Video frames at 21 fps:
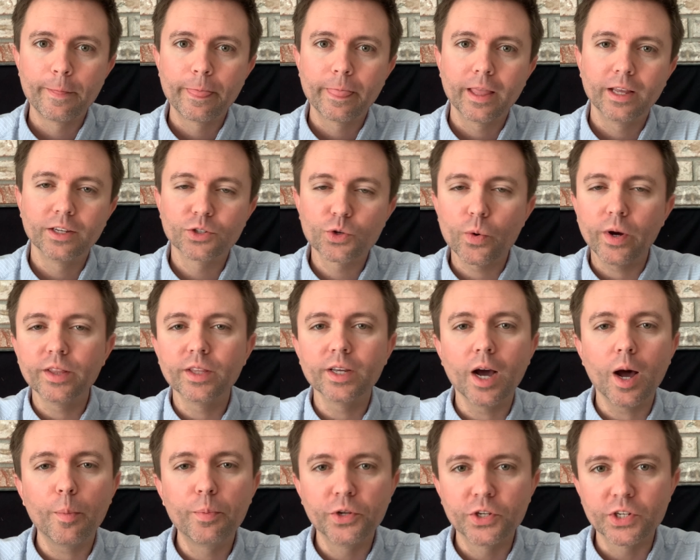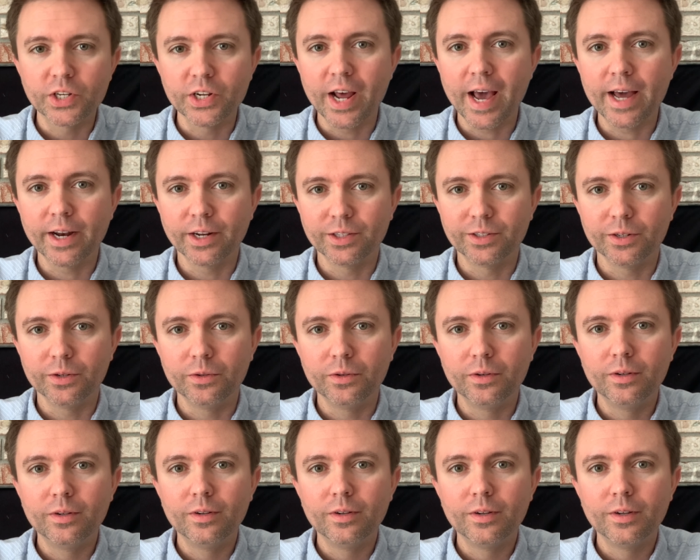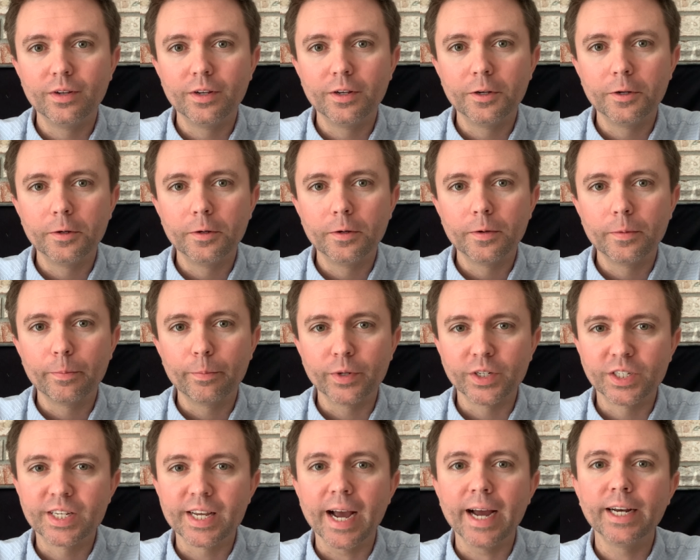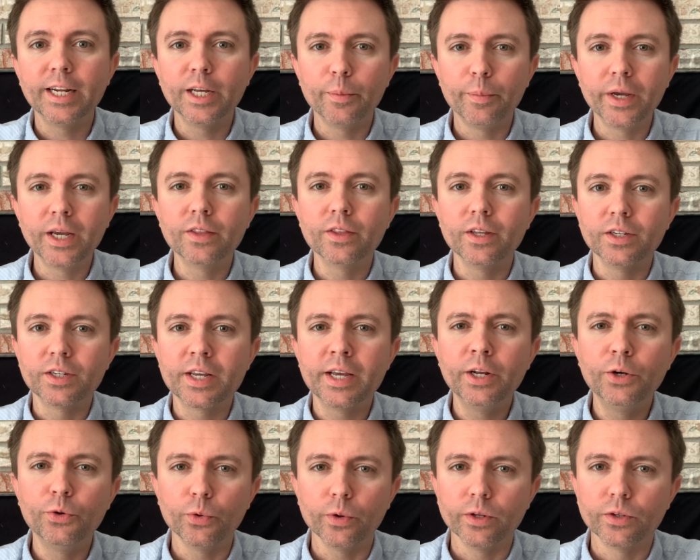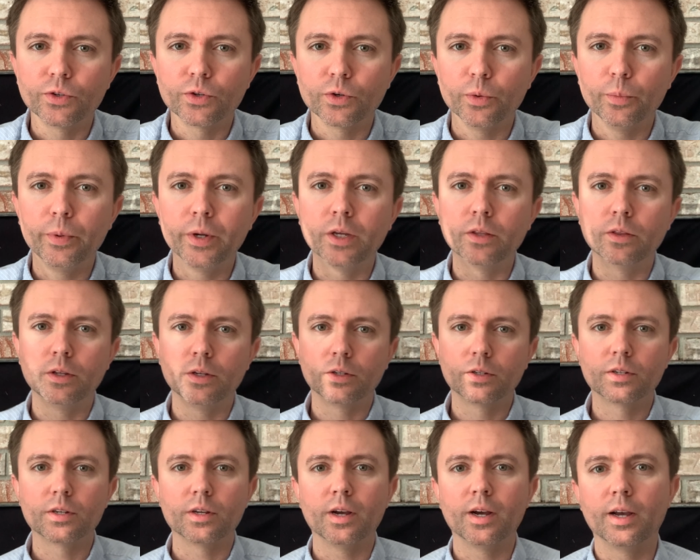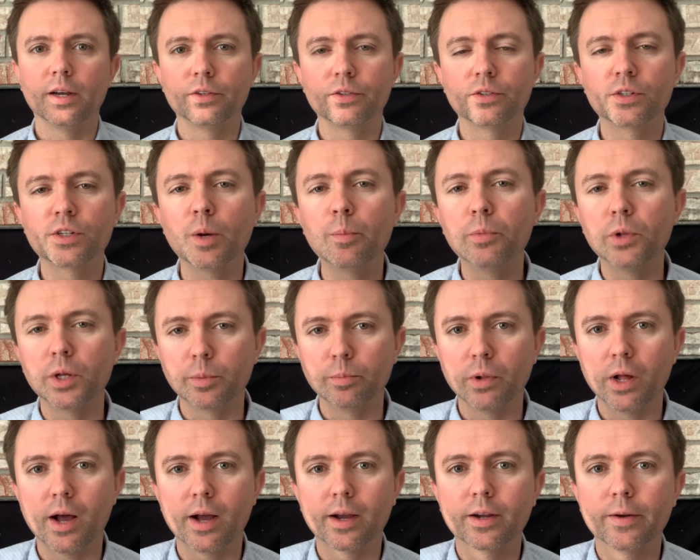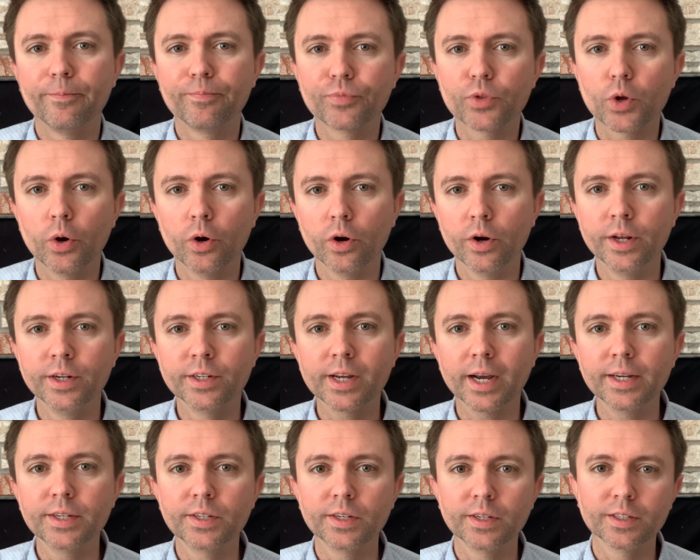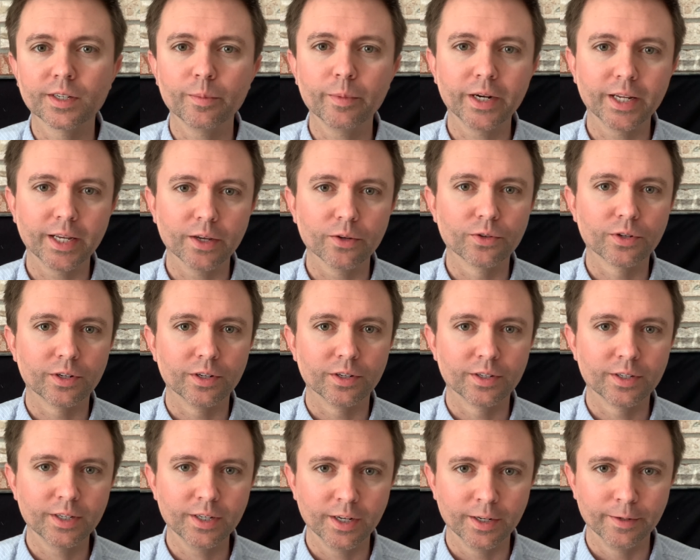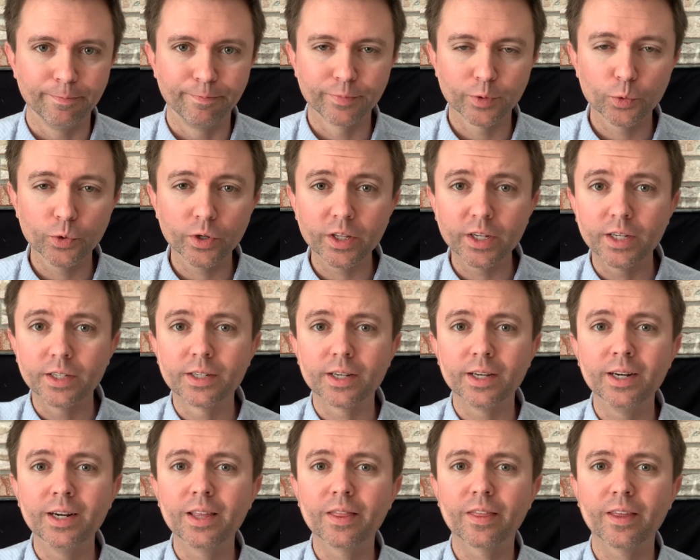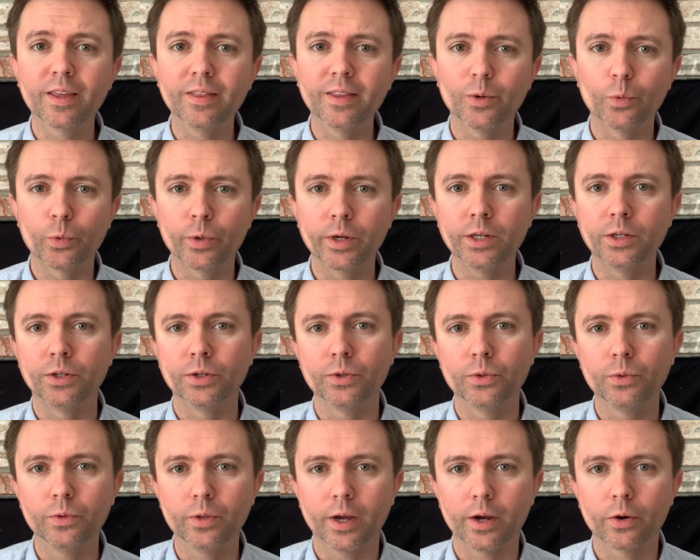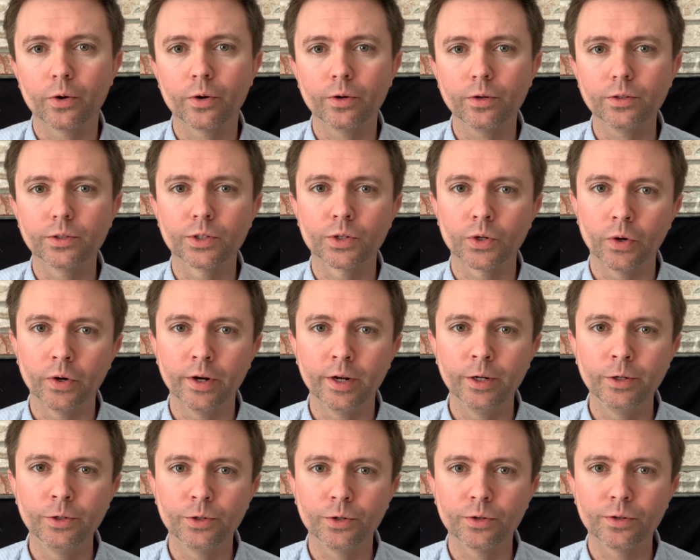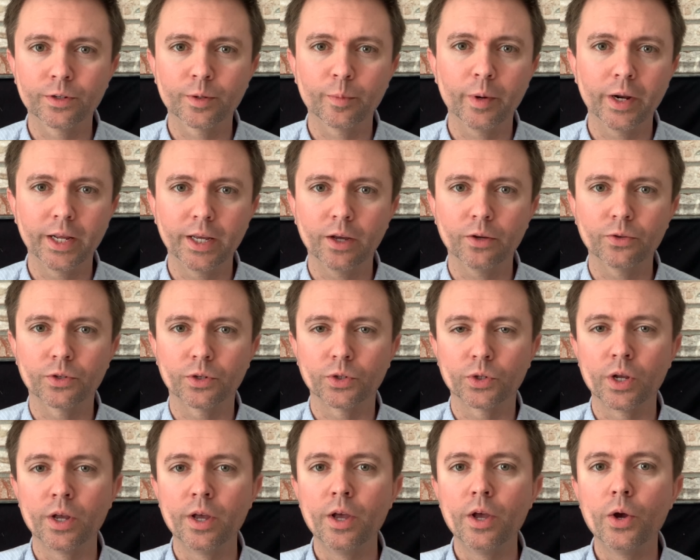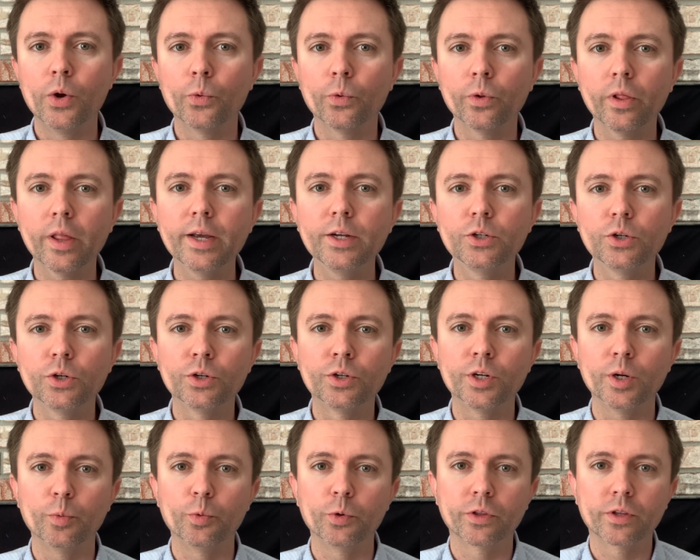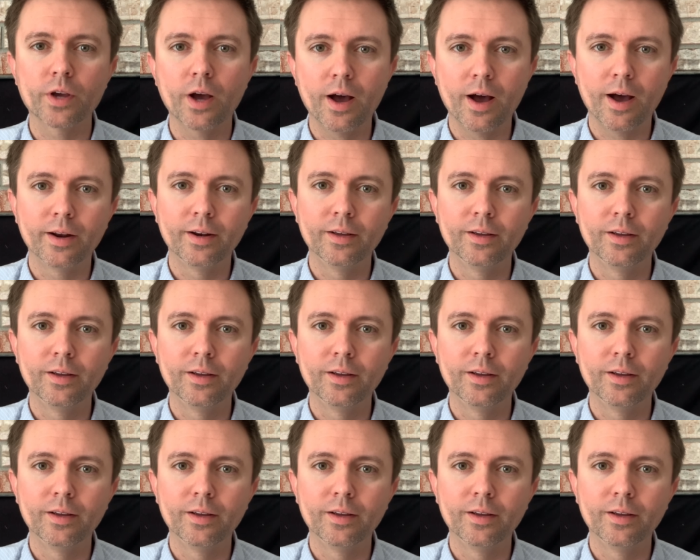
It's quite the opposite attitude. It's the idea of being this hindrance or being this uh, stumbling block or enticing somebody else to sin. Really, it's anything that we do that hurts or injures somebody else's relationship with God.